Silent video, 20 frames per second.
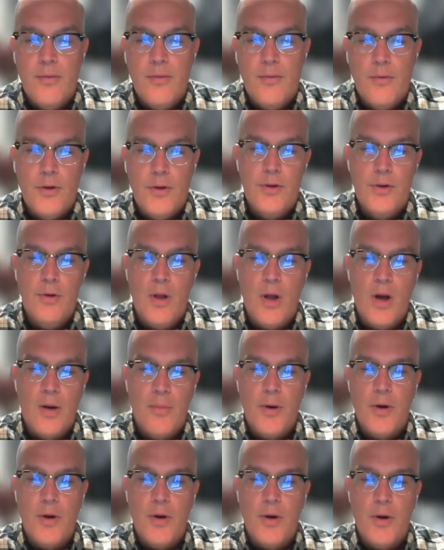For too
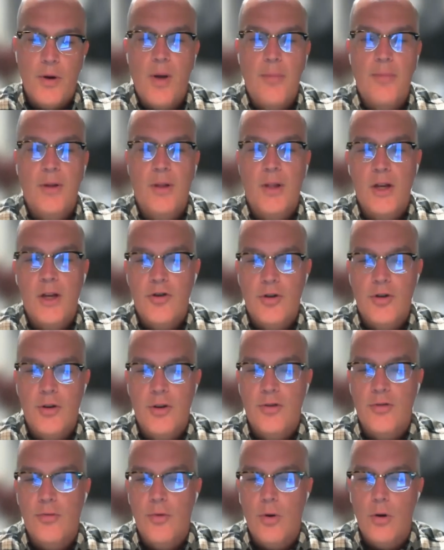long, Barrie's population
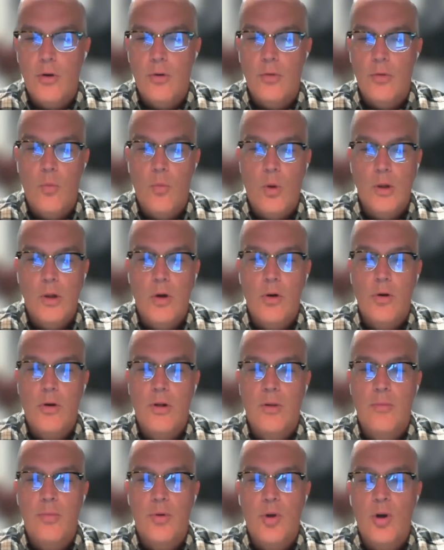has grown while
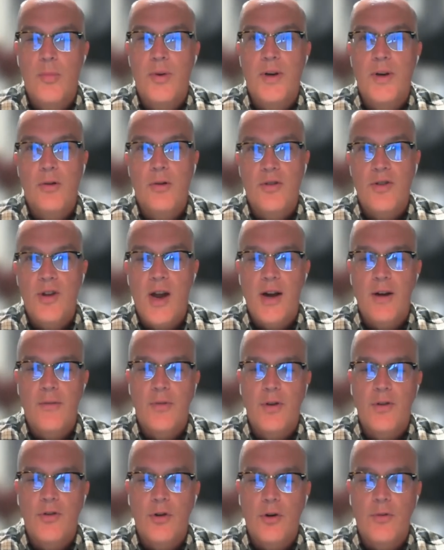local employment outside of
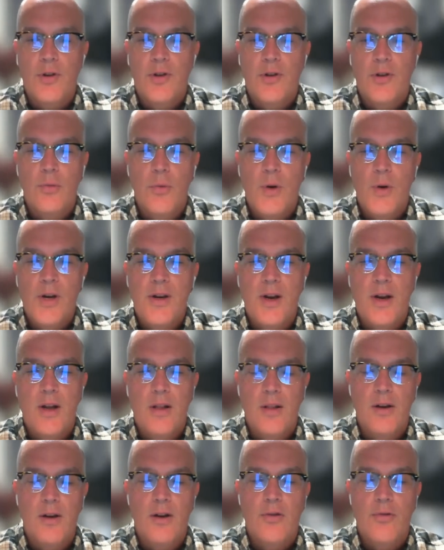the service and
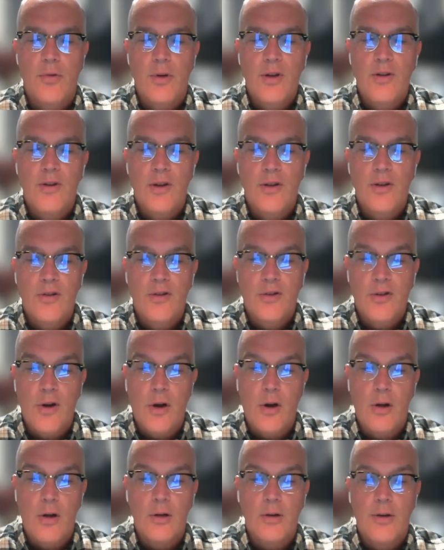retail industries has
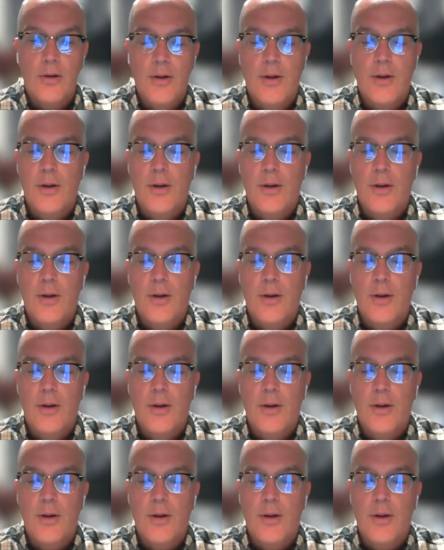stalled.